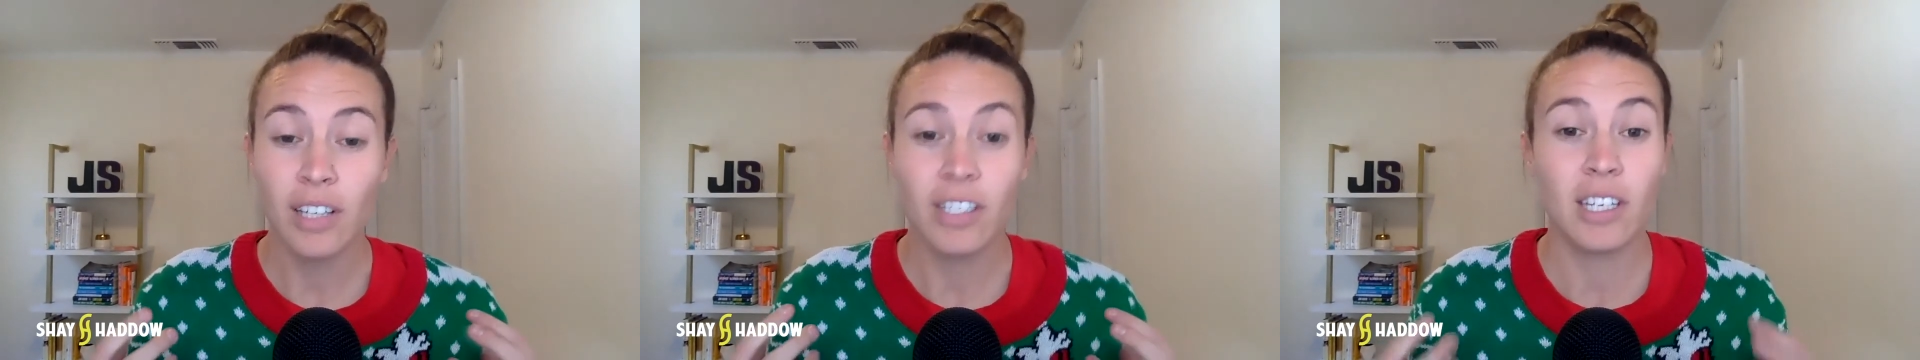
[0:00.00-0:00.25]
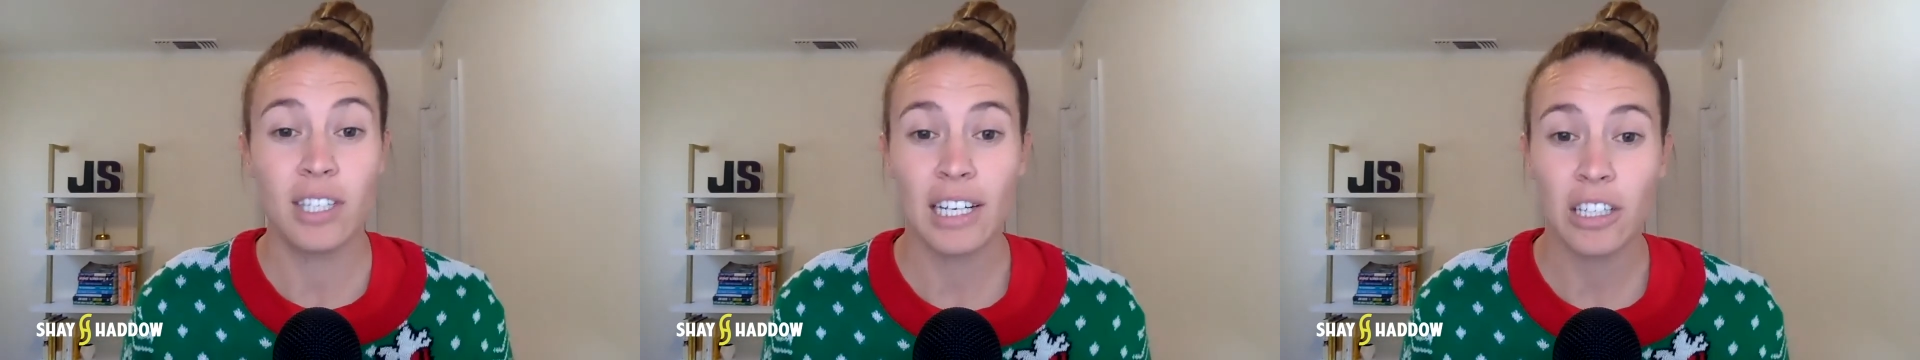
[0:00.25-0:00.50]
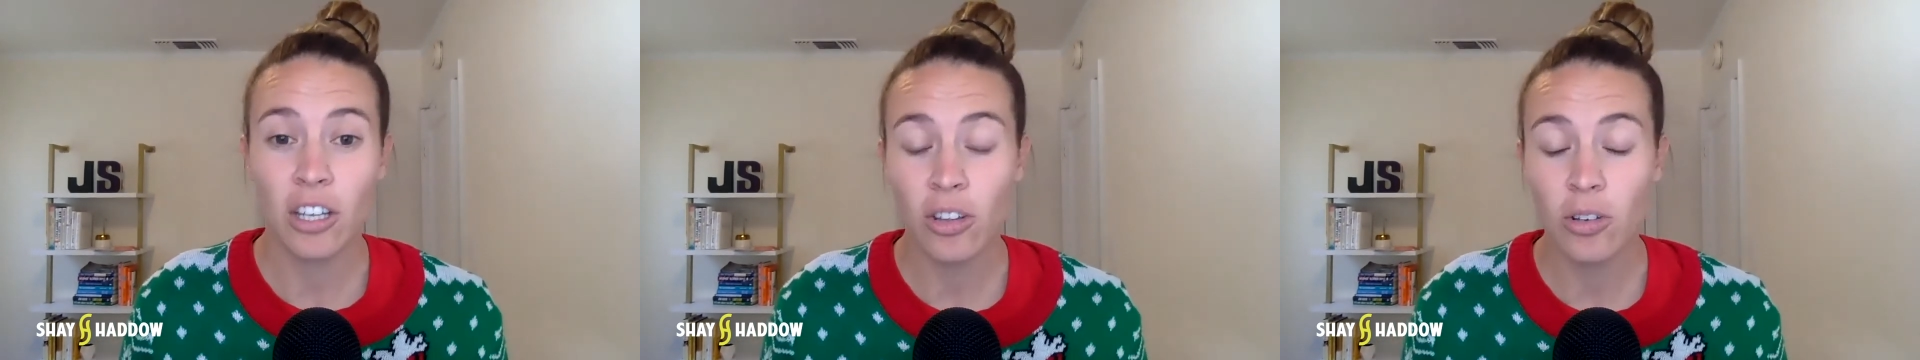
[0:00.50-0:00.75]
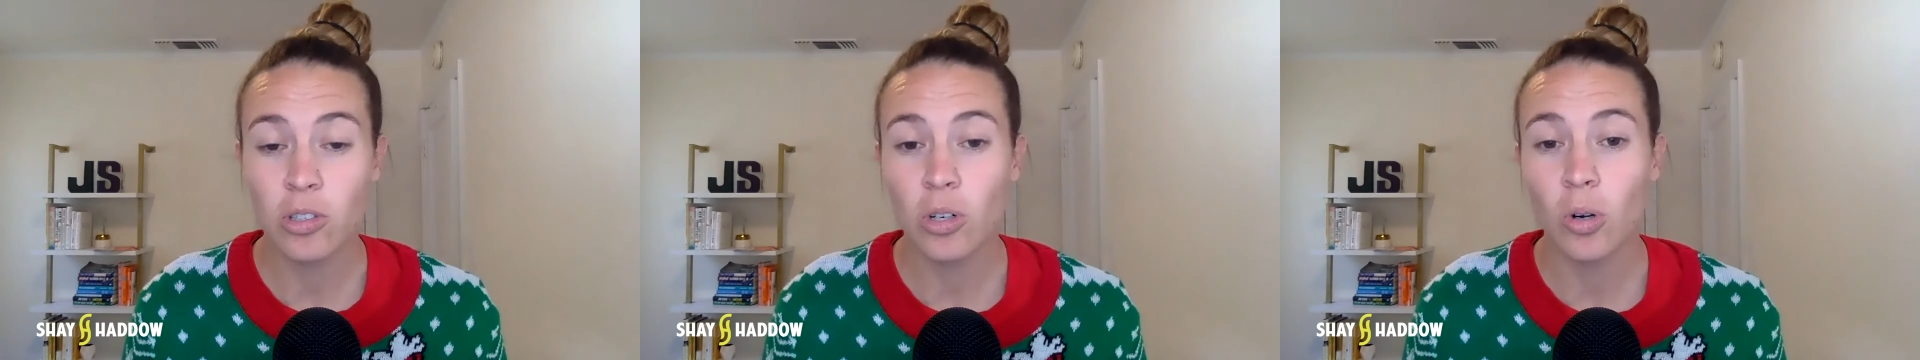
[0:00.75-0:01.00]
to stick to
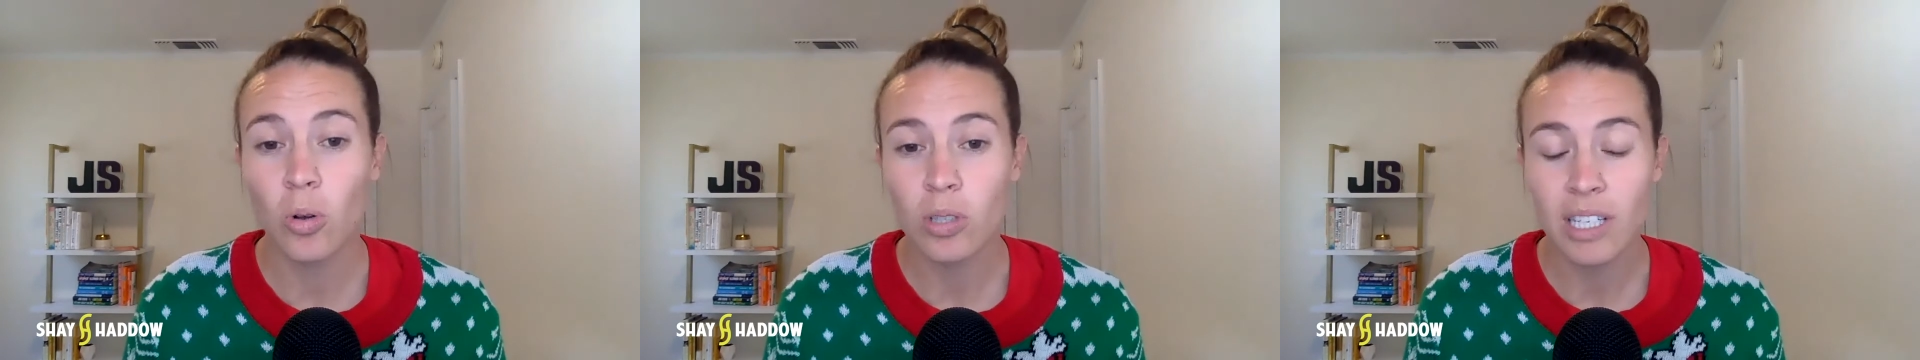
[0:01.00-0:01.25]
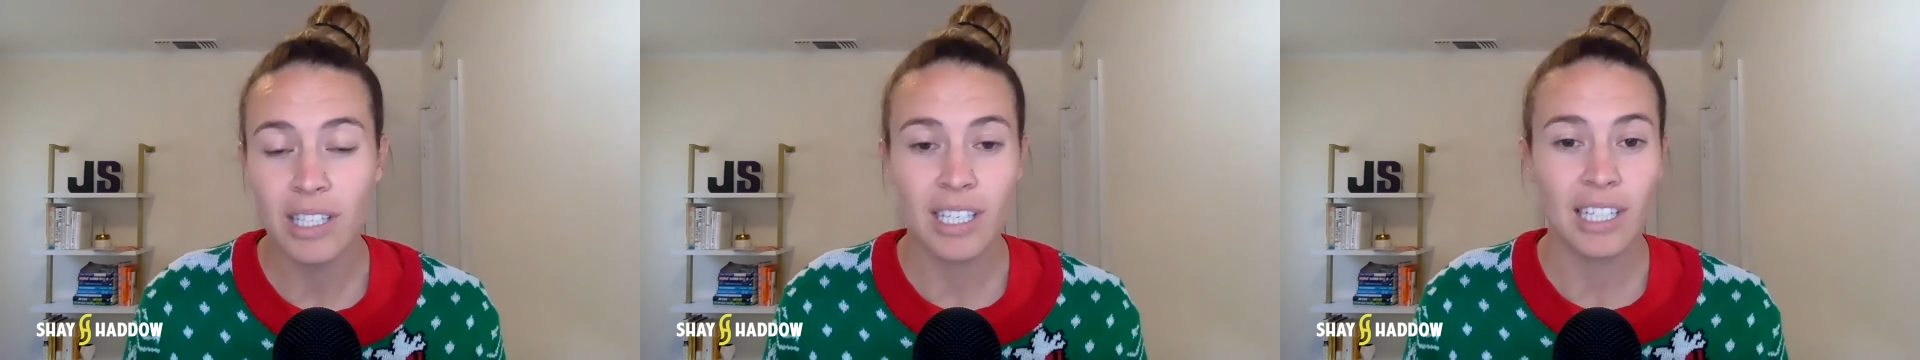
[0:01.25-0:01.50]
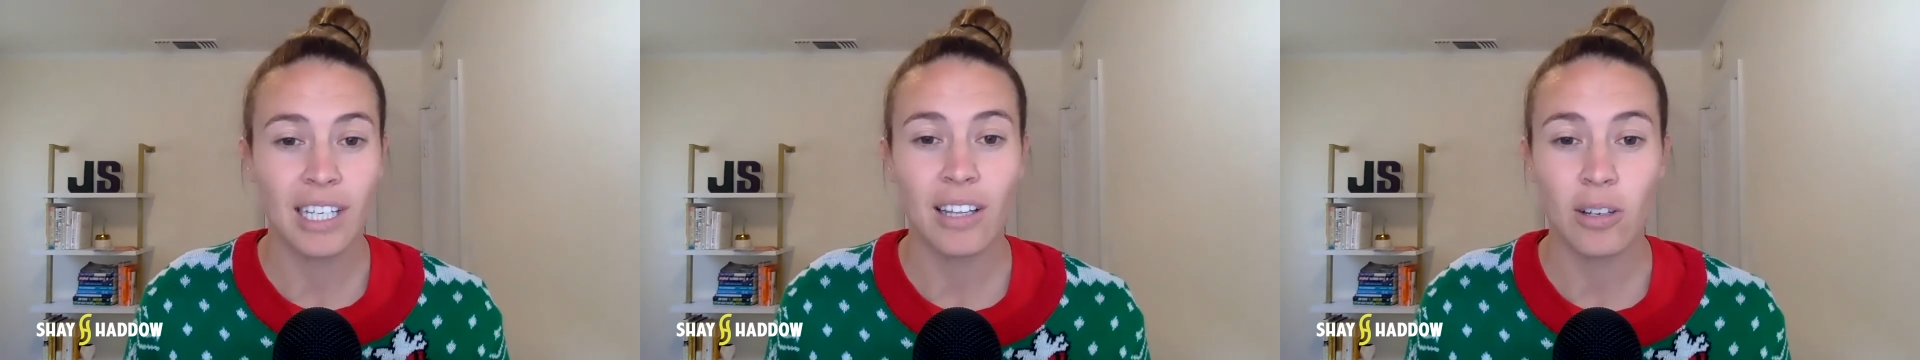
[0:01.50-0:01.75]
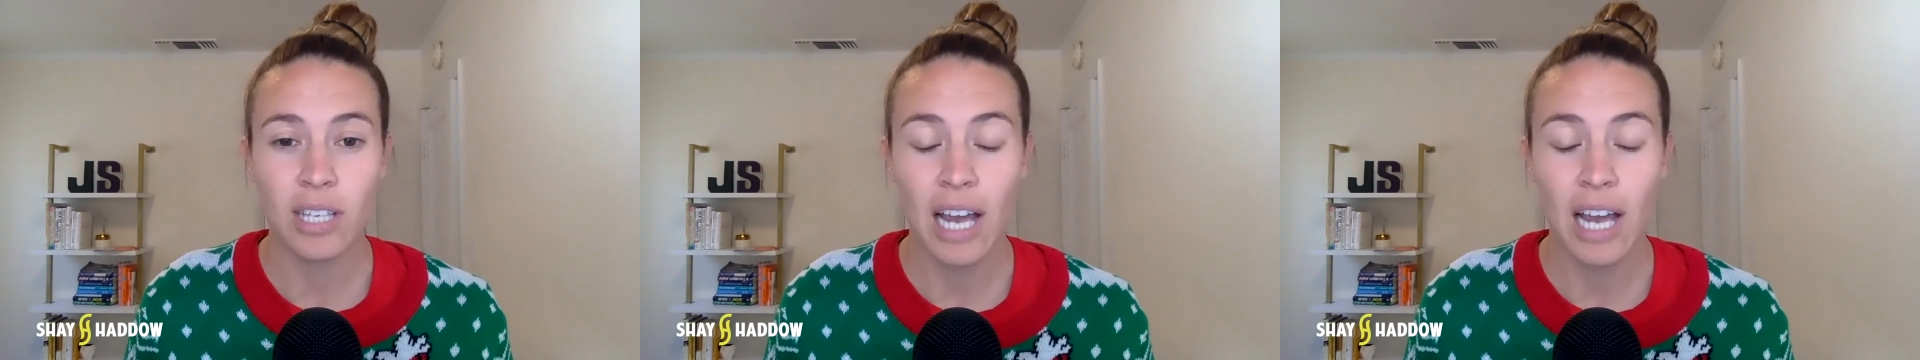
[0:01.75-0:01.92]
those goals and stick to those